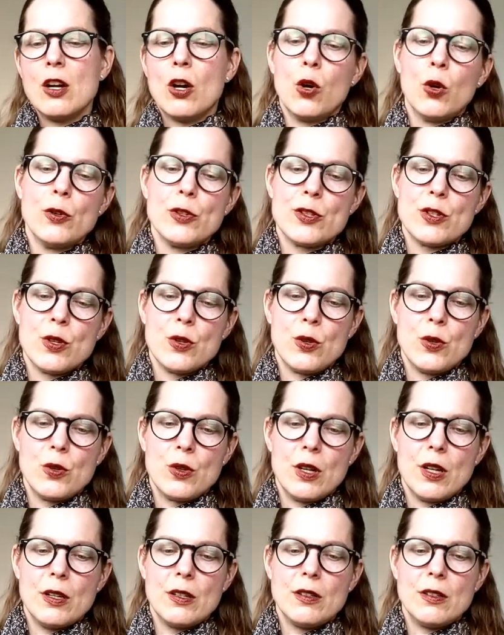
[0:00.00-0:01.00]

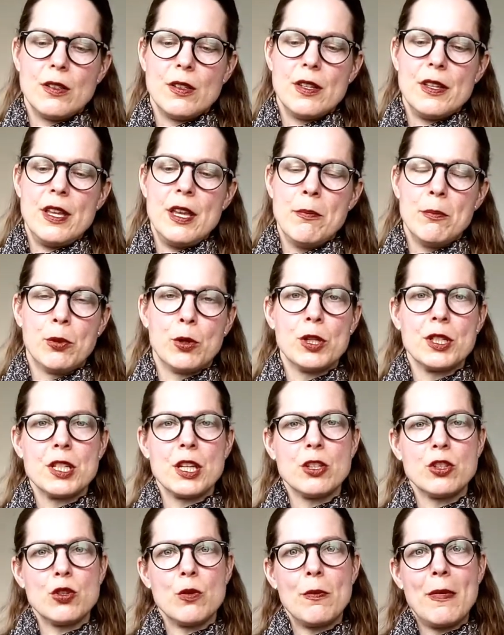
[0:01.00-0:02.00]
Also
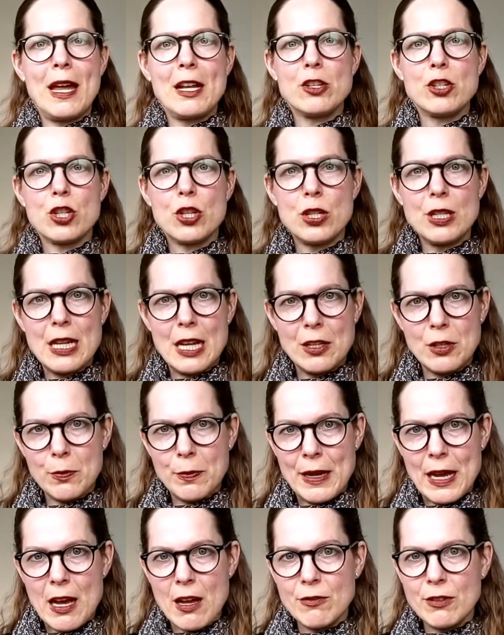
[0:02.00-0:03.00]
important to mention that the
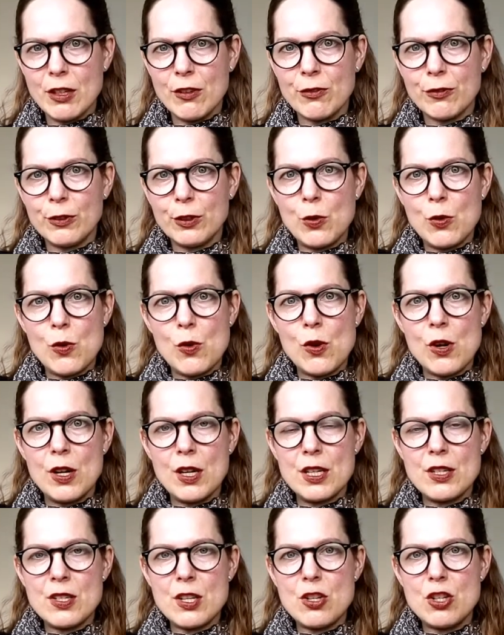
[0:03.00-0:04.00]
pelvic
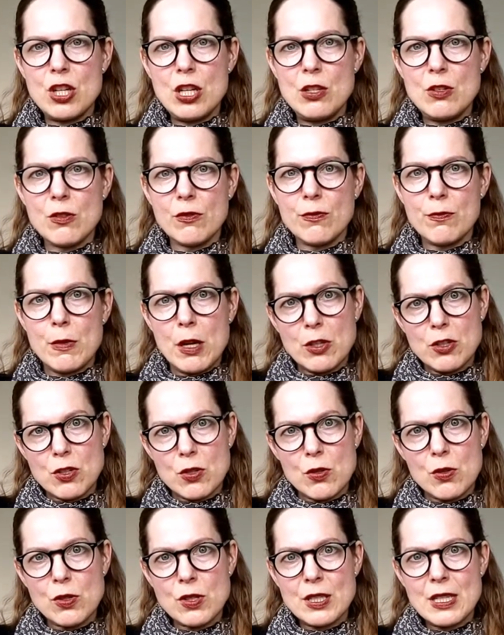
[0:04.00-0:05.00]
floor is a sheet of
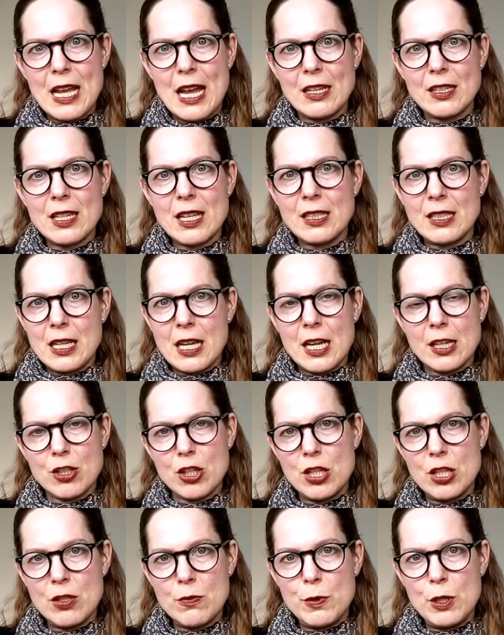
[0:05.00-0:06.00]
muscles that
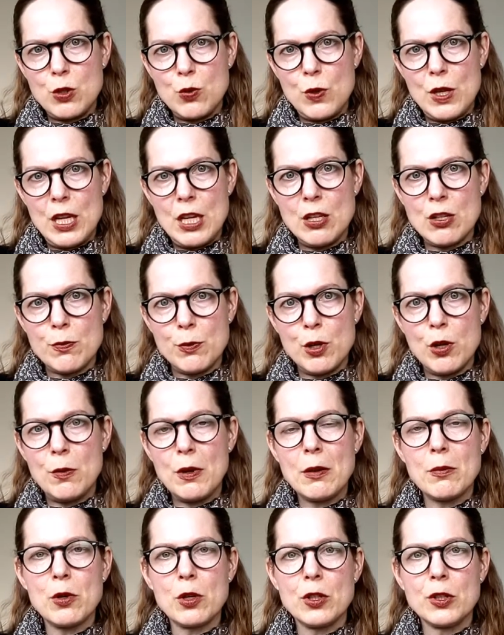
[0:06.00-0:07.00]
attaches between the
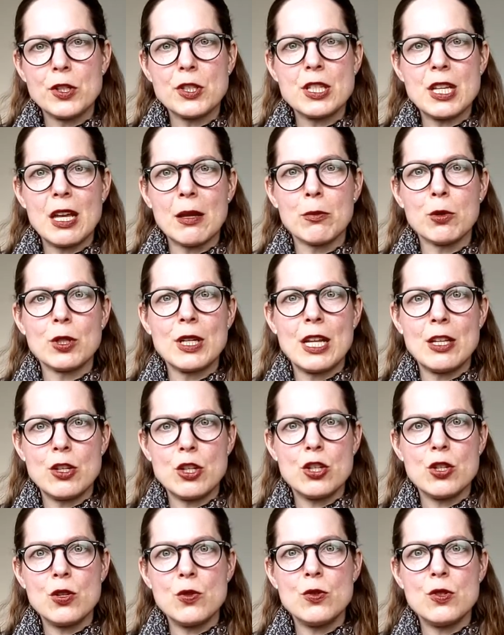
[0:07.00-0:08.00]
pubic bone, the tailbone, and the
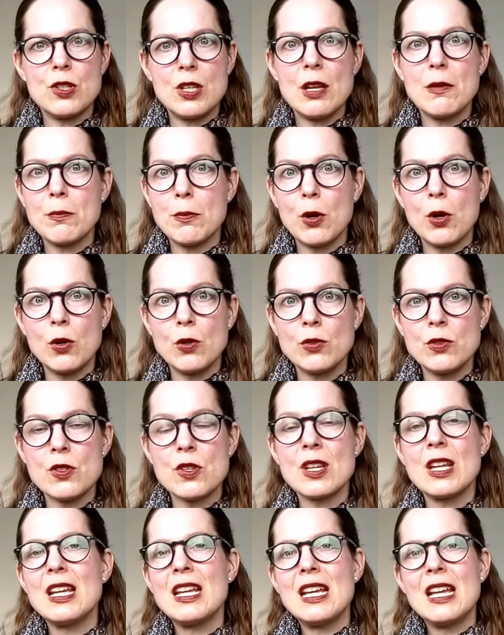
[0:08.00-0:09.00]
two sit bones,